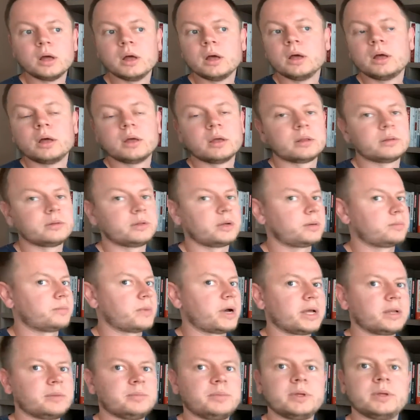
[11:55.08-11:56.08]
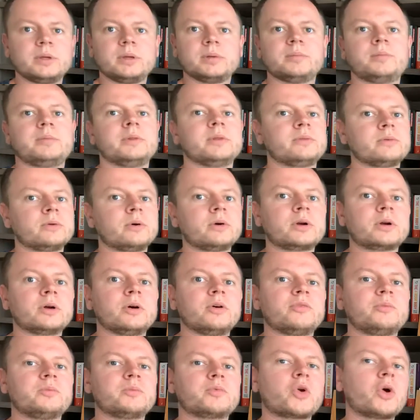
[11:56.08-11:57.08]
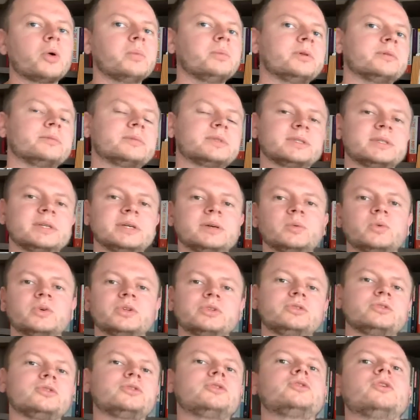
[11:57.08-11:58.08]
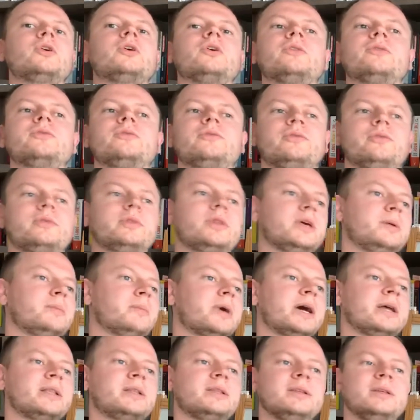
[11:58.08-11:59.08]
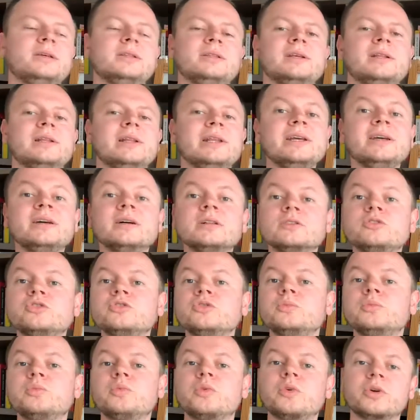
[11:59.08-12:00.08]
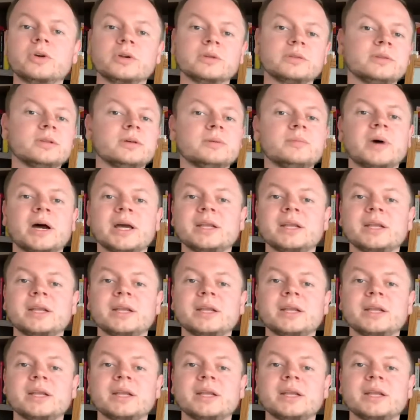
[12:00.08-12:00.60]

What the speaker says: there might be a plethora of problems they want to solve. They might need the legal support, they might